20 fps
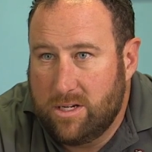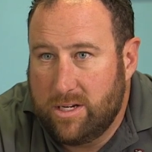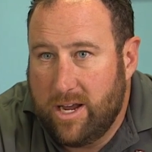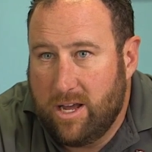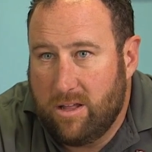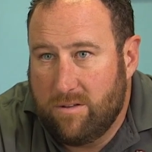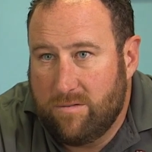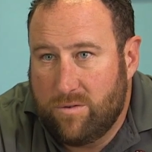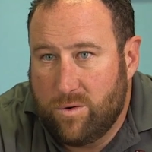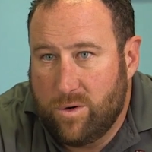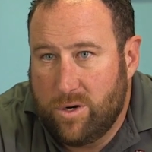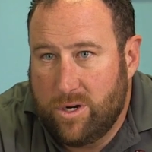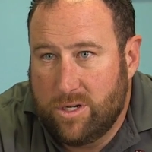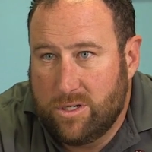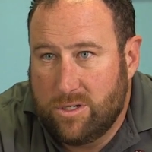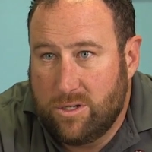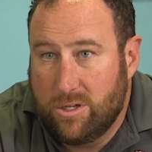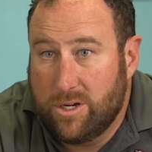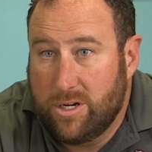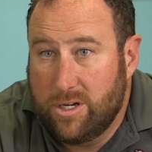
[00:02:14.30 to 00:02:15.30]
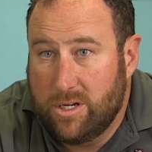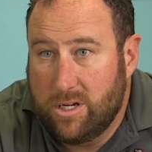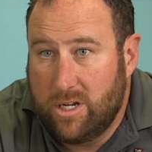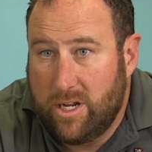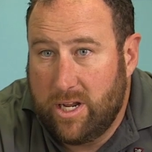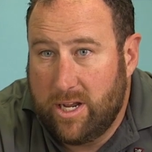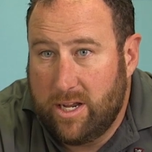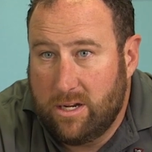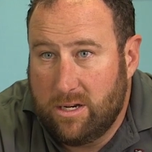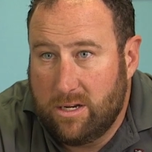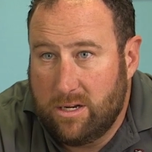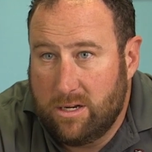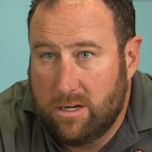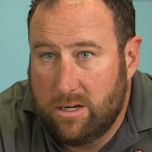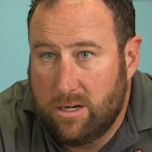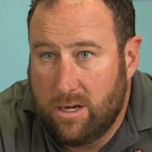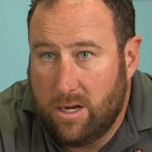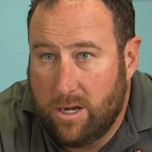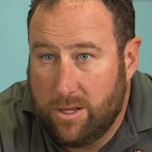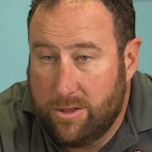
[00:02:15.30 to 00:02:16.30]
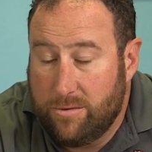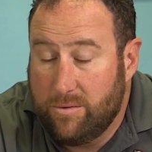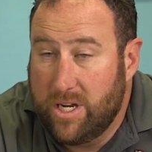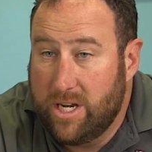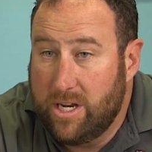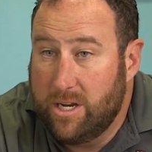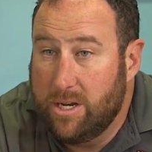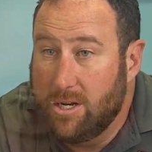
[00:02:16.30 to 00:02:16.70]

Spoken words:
through the Transition Assistance Program can